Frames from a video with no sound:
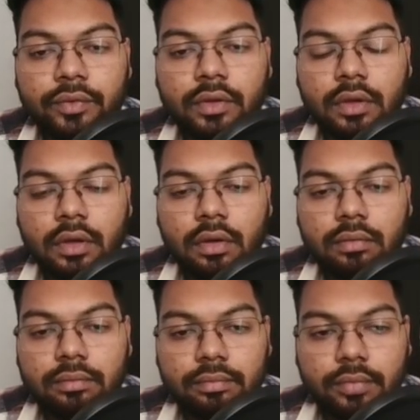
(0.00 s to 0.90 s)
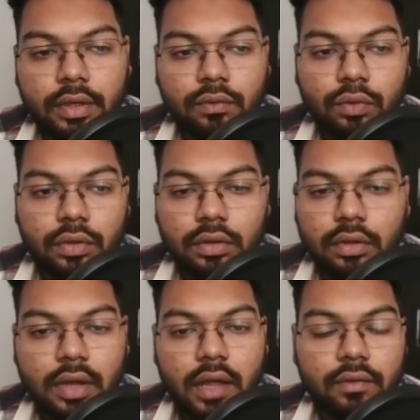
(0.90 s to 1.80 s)
Uh, it would
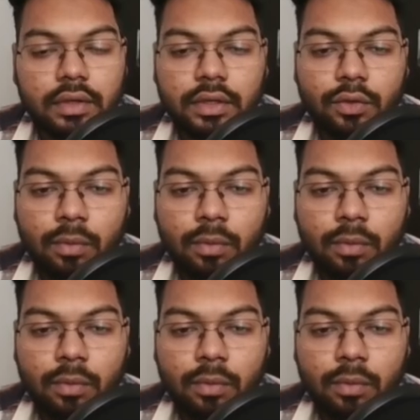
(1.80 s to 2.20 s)
have really